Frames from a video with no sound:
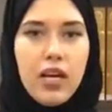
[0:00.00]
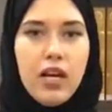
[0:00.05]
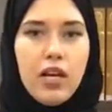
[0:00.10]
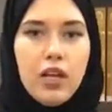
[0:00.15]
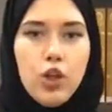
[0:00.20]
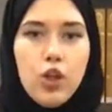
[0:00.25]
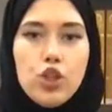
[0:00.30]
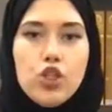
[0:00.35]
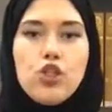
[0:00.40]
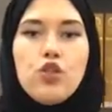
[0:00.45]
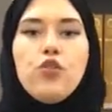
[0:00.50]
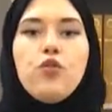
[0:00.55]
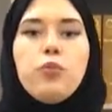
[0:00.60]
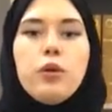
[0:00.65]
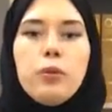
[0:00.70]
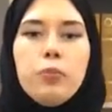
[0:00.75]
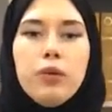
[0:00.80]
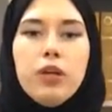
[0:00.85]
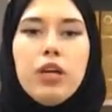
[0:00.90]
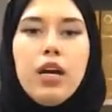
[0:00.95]
Lots of
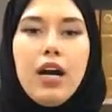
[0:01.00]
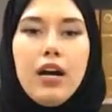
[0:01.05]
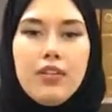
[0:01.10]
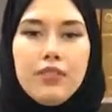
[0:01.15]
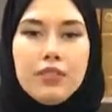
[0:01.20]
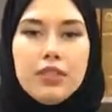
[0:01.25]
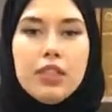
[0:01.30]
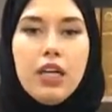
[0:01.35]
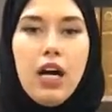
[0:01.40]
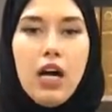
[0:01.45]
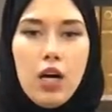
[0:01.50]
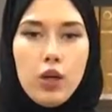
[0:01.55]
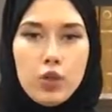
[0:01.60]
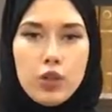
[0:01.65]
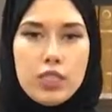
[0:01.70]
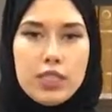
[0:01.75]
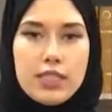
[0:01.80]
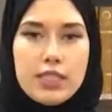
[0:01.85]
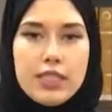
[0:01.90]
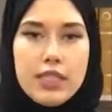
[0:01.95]
people have
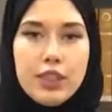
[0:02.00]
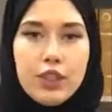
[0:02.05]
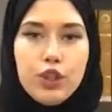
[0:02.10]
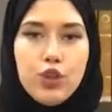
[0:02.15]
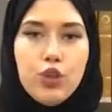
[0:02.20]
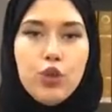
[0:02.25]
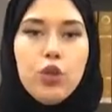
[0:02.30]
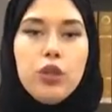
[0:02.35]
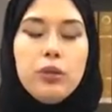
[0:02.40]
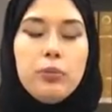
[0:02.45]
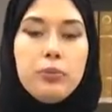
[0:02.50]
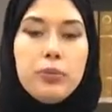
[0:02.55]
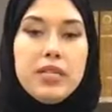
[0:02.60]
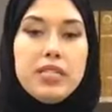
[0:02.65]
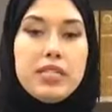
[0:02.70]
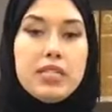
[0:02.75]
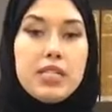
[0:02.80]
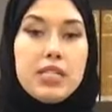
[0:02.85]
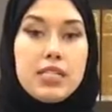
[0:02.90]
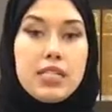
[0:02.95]
doubts that doing
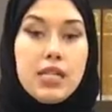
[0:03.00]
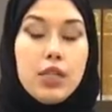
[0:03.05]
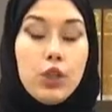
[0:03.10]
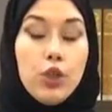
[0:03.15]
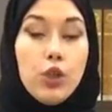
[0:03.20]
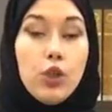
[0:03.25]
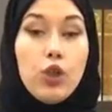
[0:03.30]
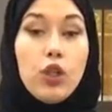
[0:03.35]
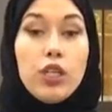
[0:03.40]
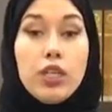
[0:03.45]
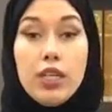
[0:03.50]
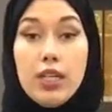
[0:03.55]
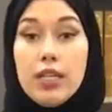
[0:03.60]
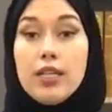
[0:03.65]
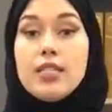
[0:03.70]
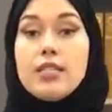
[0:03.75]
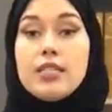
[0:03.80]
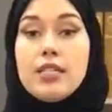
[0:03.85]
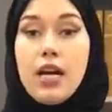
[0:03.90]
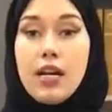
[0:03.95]
business in
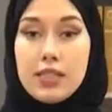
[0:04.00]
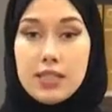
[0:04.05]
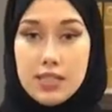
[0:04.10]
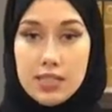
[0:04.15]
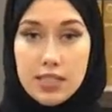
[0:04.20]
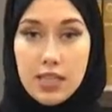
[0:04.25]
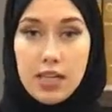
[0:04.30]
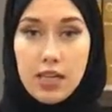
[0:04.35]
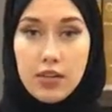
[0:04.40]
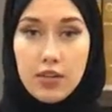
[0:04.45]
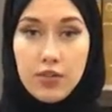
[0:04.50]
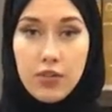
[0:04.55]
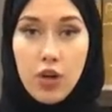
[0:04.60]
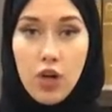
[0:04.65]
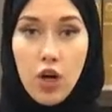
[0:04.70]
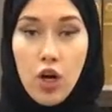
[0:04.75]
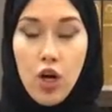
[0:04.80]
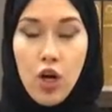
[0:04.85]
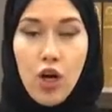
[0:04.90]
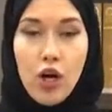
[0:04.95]
UAE is unsafe
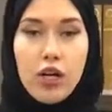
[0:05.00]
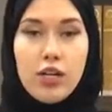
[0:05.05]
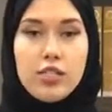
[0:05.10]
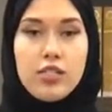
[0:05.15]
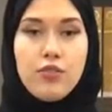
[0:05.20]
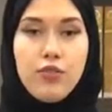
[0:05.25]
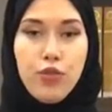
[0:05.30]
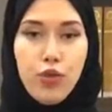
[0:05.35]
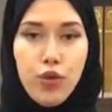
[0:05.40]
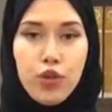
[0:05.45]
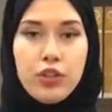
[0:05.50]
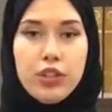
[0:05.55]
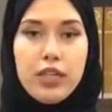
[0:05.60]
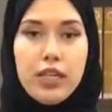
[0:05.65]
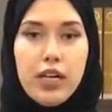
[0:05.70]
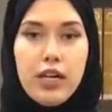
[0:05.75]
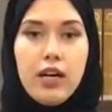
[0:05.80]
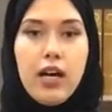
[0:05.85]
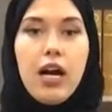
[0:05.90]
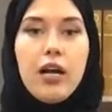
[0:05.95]
because for
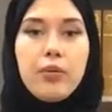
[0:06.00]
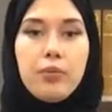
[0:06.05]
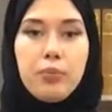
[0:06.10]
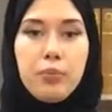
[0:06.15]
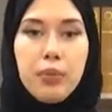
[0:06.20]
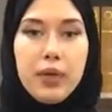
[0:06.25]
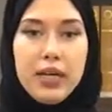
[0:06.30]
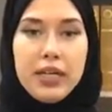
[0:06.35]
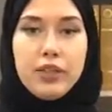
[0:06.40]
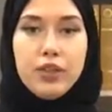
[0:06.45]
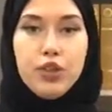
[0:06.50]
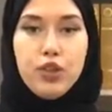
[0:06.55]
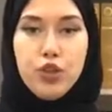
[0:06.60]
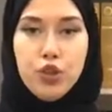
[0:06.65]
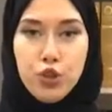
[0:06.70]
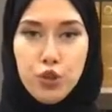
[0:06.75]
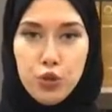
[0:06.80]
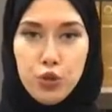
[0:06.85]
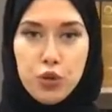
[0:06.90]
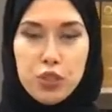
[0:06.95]
their unpaid
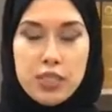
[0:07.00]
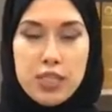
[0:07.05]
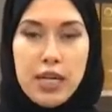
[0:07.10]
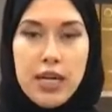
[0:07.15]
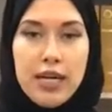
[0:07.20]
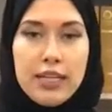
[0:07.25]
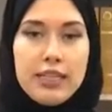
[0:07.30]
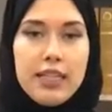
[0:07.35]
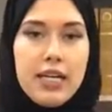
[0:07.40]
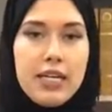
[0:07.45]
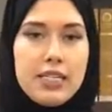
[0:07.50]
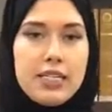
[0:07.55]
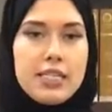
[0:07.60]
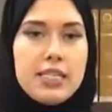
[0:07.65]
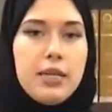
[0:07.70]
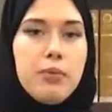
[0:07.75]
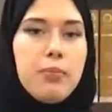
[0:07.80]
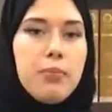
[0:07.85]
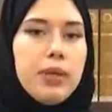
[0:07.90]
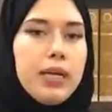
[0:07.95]
dues, they
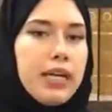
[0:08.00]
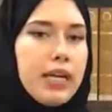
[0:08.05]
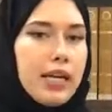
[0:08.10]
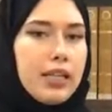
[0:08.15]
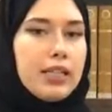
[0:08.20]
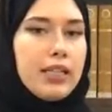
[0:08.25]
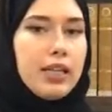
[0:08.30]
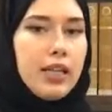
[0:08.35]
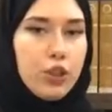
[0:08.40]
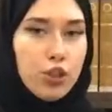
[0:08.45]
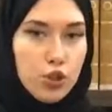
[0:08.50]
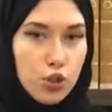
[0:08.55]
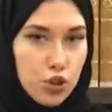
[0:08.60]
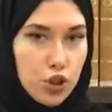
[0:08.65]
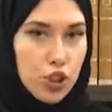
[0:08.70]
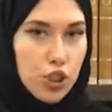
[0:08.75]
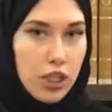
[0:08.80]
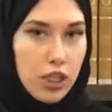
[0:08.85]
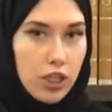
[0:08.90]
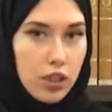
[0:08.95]
simply can get to
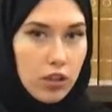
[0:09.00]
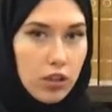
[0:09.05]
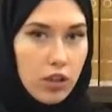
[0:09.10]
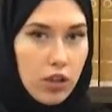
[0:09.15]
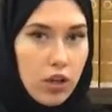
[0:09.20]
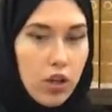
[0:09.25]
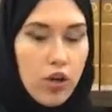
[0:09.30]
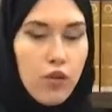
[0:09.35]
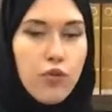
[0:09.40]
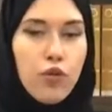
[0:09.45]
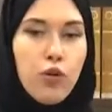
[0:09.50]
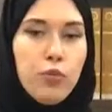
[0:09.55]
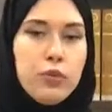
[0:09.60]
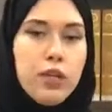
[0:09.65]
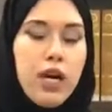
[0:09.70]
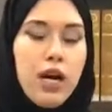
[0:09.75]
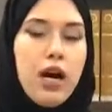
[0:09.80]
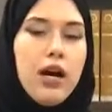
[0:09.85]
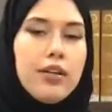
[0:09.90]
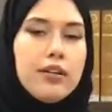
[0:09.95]
jail. From
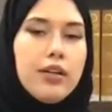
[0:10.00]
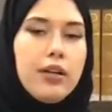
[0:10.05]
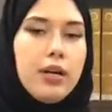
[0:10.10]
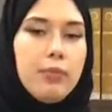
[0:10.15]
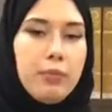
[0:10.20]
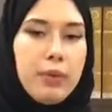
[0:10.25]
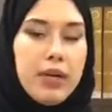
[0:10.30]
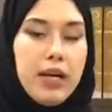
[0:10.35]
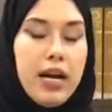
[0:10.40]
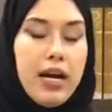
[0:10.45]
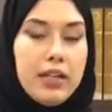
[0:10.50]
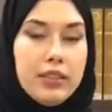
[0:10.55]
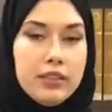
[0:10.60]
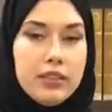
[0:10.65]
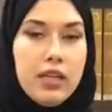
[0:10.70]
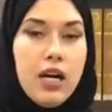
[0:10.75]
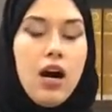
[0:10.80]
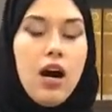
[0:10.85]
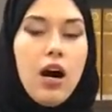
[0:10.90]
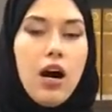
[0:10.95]
the other
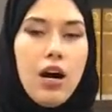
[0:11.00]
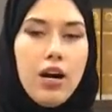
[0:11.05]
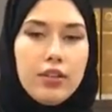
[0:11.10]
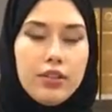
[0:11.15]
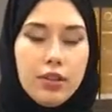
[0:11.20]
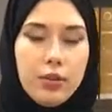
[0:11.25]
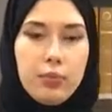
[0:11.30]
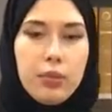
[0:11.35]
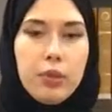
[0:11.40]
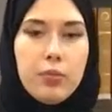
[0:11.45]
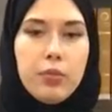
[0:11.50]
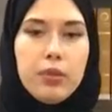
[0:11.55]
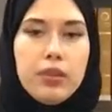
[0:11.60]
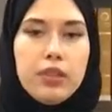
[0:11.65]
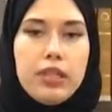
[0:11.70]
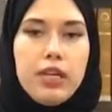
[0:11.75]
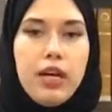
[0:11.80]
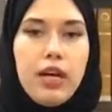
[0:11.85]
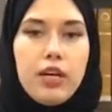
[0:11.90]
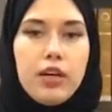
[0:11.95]
hand, other people,
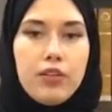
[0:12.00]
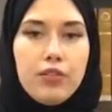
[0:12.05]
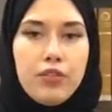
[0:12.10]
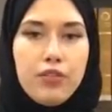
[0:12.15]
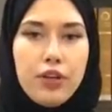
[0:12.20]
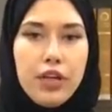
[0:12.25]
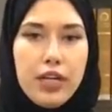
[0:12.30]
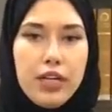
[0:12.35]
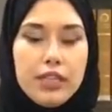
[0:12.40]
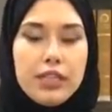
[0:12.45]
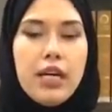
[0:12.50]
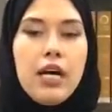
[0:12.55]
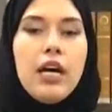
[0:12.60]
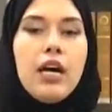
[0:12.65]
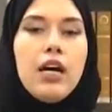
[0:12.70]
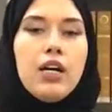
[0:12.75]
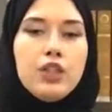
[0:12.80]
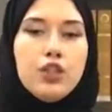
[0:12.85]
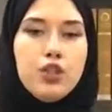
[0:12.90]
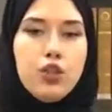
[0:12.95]
they are afraid
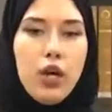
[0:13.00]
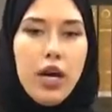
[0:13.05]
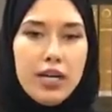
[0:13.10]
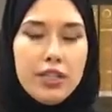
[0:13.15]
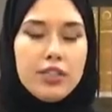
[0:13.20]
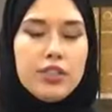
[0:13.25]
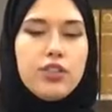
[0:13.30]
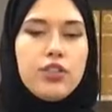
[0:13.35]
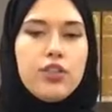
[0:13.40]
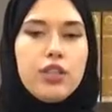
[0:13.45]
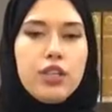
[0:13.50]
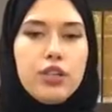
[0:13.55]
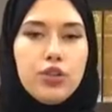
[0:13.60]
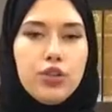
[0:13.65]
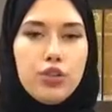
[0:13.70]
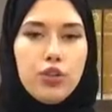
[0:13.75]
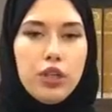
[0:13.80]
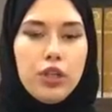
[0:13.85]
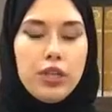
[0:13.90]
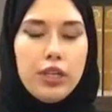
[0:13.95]
to enter
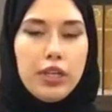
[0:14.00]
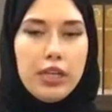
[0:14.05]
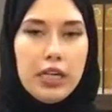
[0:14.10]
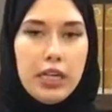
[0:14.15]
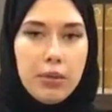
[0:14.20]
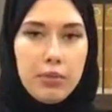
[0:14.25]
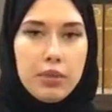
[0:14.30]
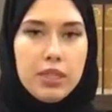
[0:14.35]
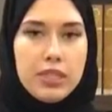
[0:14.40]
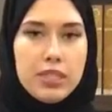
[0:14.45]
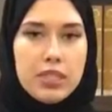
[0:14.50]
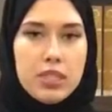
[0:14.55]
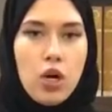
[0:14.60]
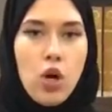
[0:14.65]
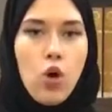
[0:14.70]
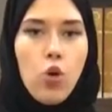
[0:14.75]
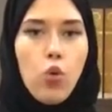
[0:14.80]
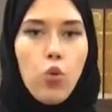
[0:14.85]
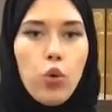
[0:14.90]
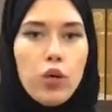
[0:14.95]
into agreements
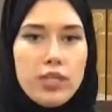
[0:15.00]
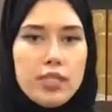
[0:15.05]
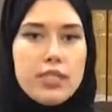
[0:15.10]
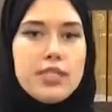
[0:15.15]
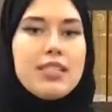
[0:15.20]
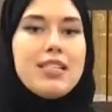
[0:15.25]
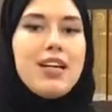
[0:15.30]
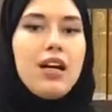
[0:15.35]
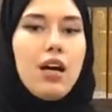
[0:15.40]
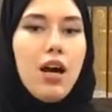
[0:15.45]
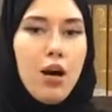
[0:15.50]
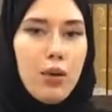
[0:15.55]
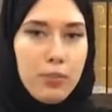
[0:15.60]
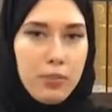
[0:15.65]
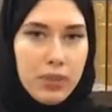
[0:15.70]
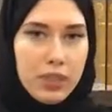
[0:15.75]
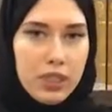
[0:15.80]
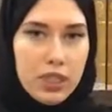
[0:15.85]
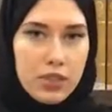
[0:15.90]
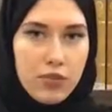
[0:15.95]
with the
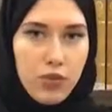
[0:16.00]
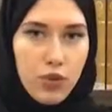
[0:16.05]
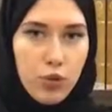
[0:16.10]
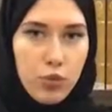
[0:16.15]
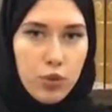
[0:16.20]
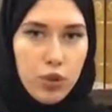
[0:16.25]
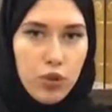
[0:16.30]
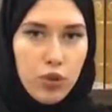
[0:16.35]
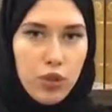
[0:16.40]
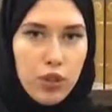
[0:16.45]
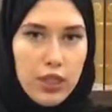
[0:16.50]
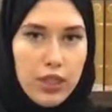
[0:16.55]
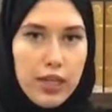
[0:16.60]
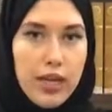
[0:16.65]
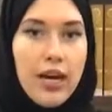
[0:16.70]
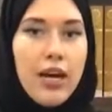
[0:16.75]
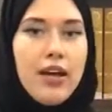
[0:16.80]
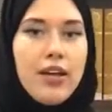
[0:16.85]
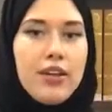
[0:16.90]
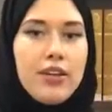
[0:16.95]
companies from
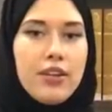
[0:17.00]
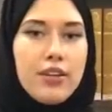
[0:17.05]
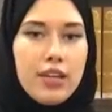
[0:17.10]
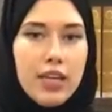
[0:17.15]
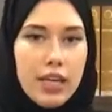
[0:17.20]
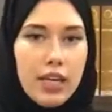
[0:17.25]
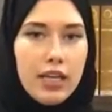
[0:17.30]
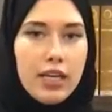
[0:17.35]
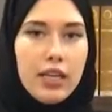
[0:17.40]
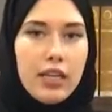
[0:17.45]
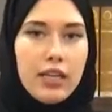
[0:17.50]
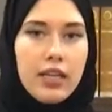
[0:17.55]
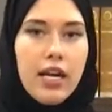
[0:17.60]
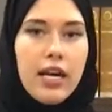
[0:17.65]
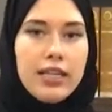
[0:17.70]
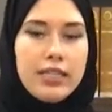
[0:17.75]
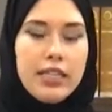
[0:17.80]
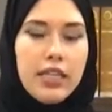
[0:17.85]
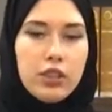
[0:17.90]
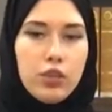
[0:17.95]
UAE, thinking
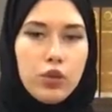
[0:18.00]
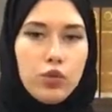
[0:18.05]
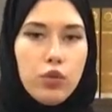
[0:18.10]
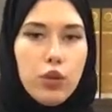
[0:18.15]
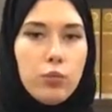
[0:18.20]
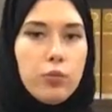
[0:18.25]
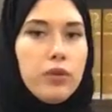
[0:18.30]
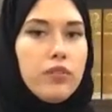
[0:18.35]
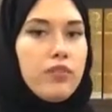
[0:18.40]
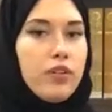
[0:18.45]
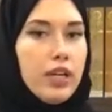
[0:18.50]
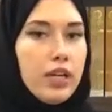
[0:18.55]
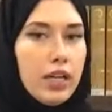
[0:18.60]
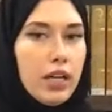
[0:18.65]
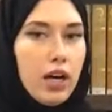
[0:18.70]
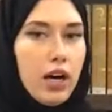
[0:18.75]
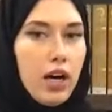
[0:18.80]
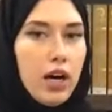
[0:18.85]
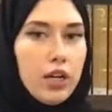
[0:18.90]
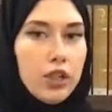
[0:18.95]
that it will be
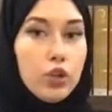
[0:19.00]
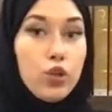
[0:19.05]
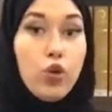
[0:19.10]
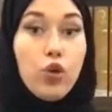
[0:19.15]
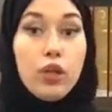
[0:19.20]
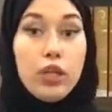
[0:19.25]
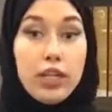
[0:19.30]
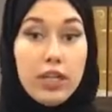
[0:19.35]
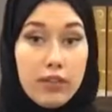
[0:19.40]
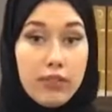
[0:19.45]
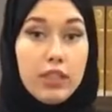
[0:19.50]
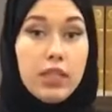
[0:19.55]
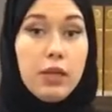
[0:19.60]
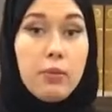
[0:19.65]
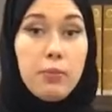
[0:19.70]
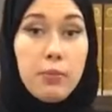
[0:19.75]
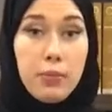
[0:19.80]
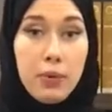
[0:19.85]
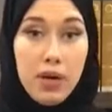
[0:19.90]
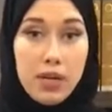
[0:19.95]
very hard or even
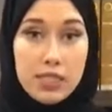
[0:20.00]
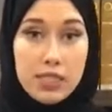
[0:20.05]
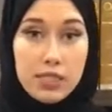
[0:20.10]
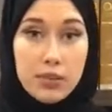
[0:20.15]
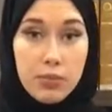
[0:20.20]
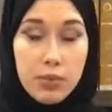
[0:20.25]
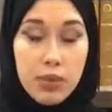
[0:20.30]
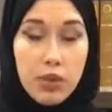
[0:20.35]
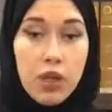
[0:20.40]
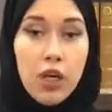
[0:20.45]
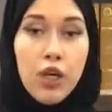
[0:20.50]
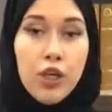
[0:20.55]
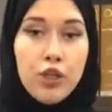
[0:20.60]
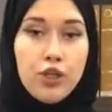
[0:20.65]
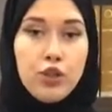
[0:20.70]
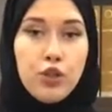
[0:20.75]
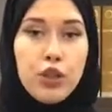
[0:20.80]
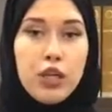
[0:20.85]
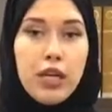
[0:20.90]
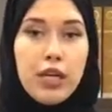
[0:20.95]
impossible
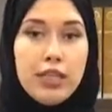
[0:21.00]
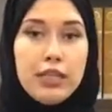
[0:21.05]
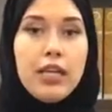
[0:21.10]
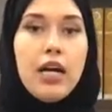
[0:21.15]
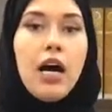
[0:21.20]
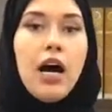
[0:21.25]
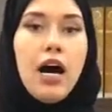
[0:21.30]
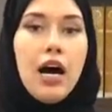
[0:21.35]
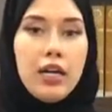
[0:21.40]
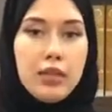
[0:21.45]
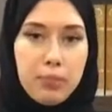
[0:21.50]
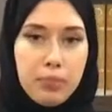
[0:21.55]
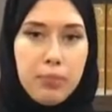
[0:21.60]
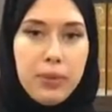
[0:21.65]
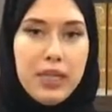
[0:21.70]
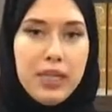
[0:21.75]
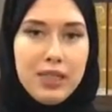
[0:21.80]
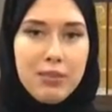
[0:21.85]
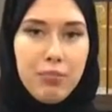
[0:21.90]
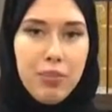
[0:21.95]
to get
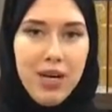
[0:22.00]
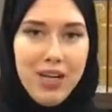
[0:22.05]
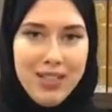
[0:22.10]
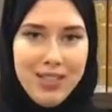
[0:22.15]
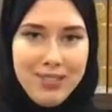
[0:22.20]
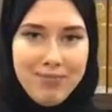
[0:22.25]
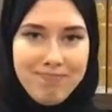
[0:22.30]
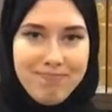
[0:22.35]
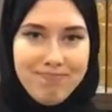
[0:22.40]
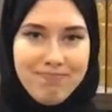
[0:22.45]
unpaid money.